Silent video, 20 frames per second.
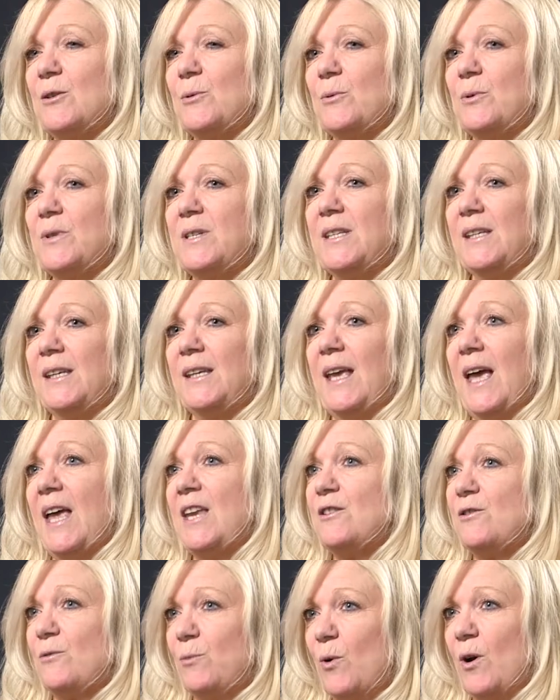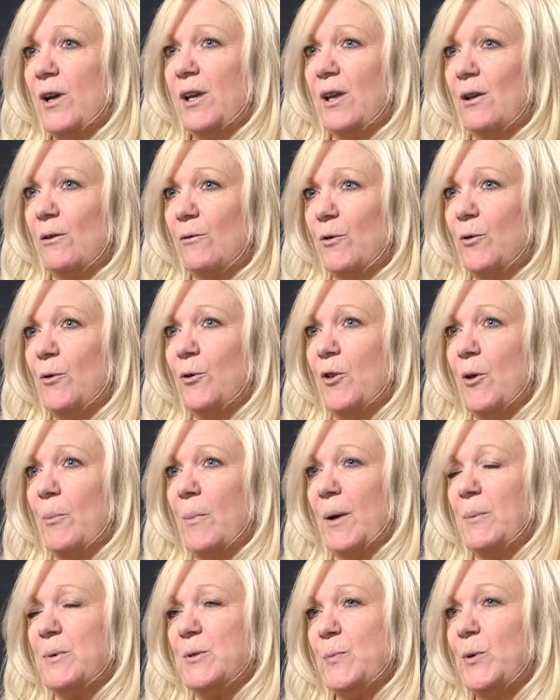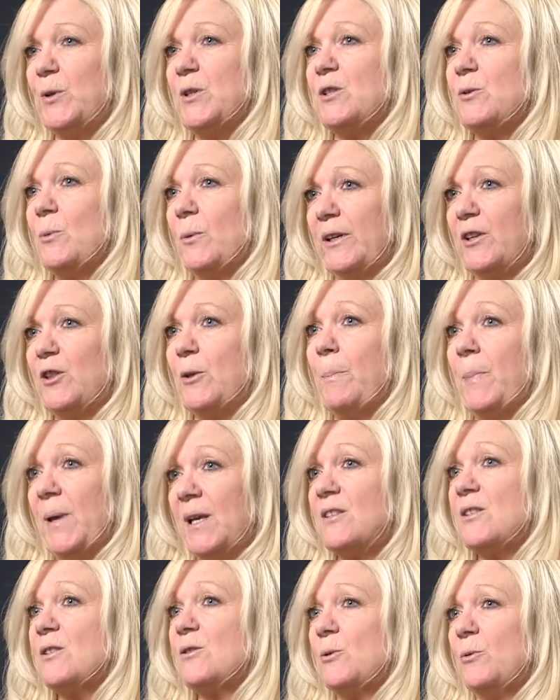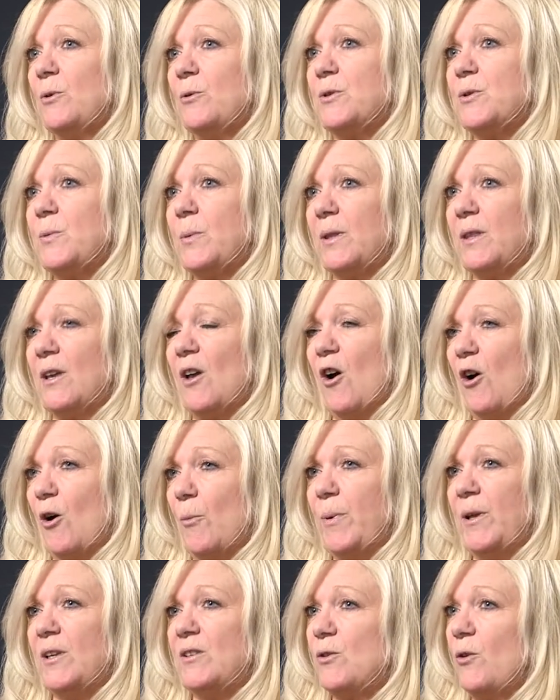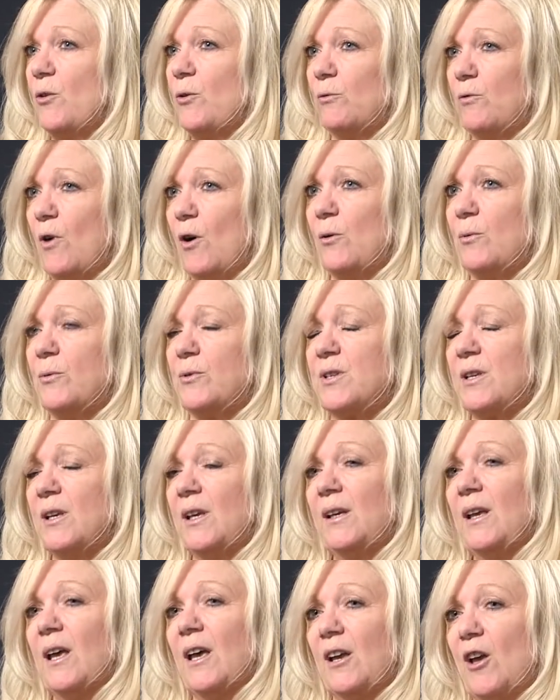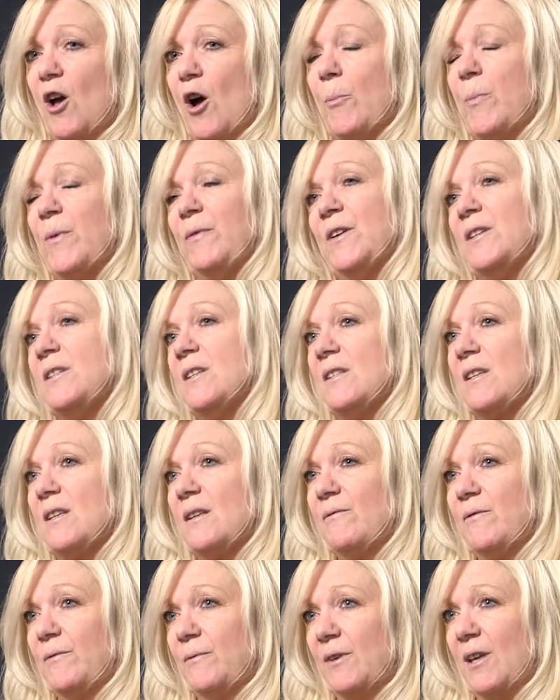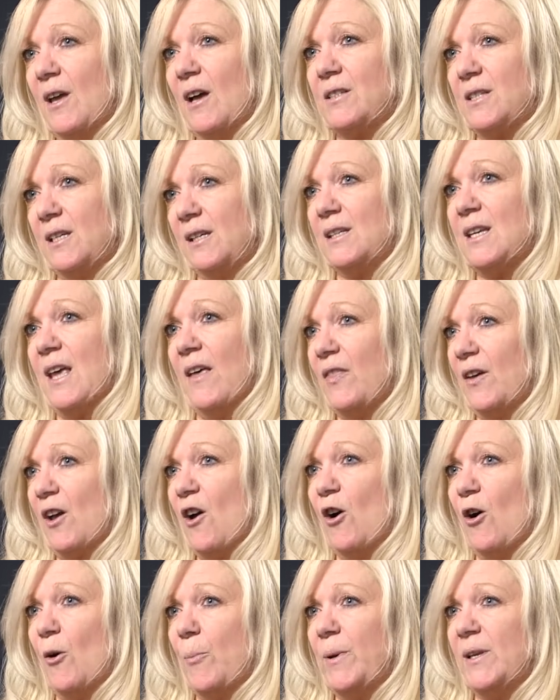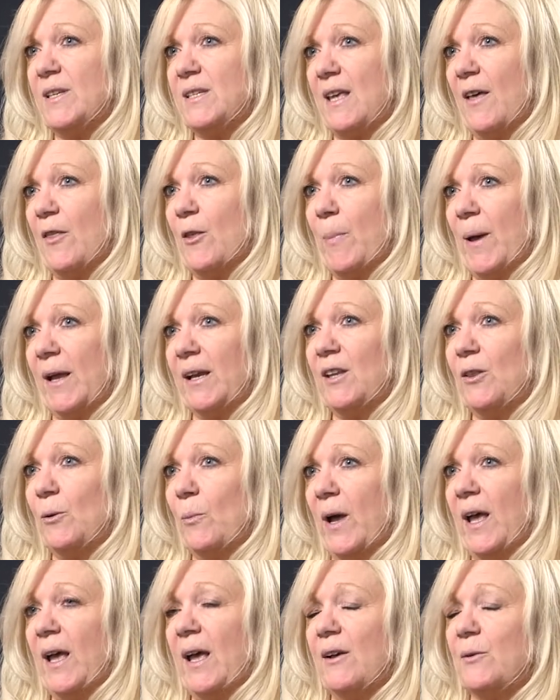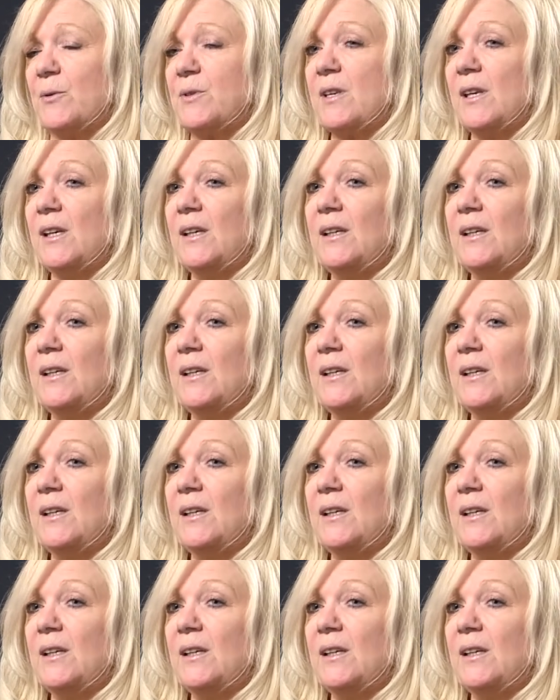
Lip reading: Towards the end of working for them, I was put into one of the big stores with carpets on the rolls and carpet fitters cutting down the carpets out the back in the warehouse,